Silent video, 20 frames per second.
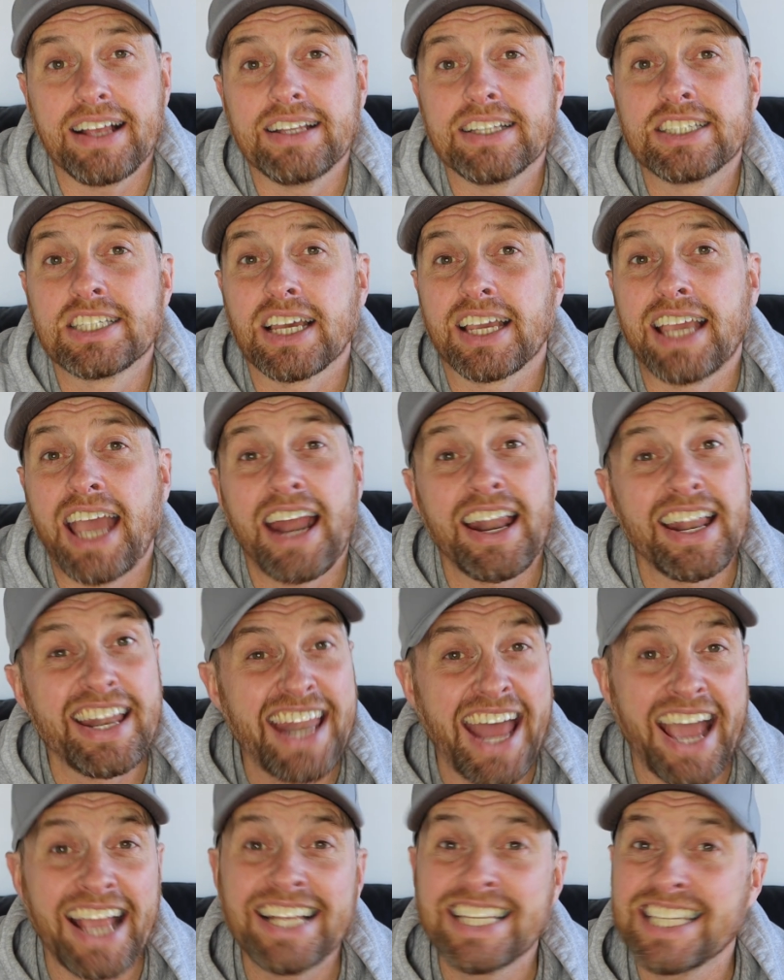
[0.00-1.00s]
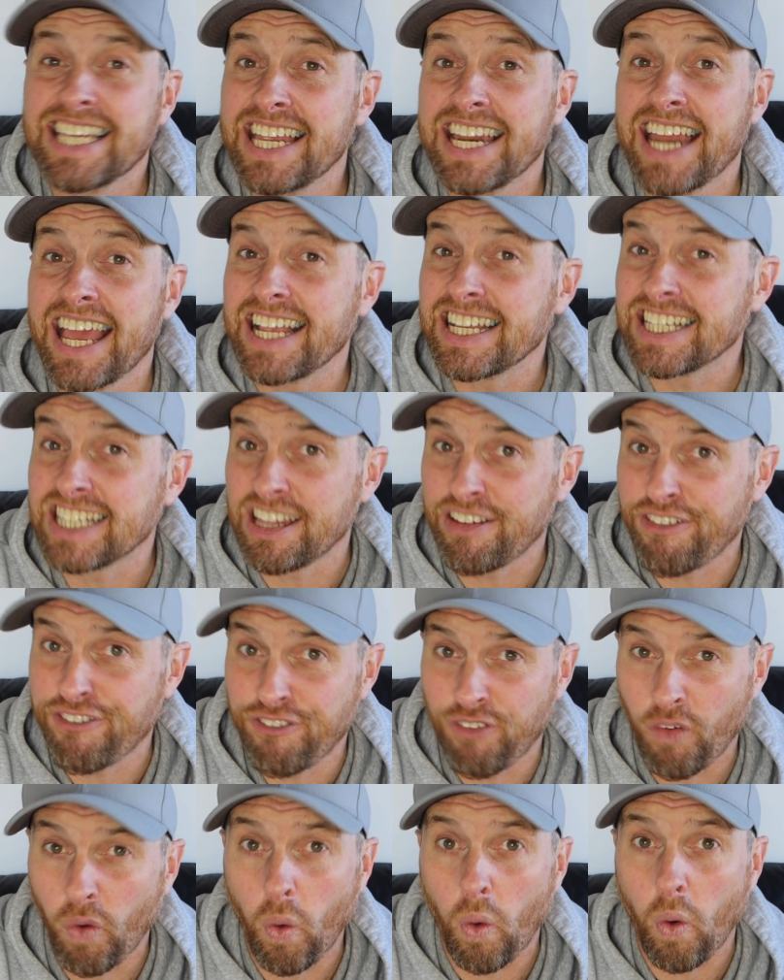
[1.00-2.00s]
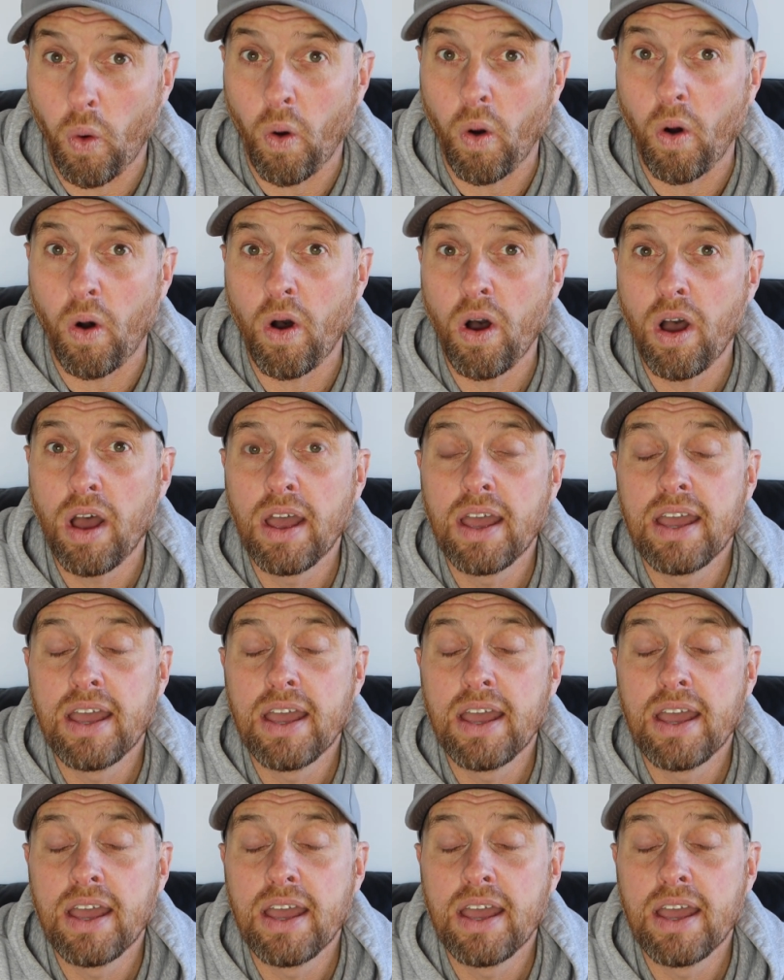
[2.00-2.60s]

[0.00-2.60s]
to kind of 1984,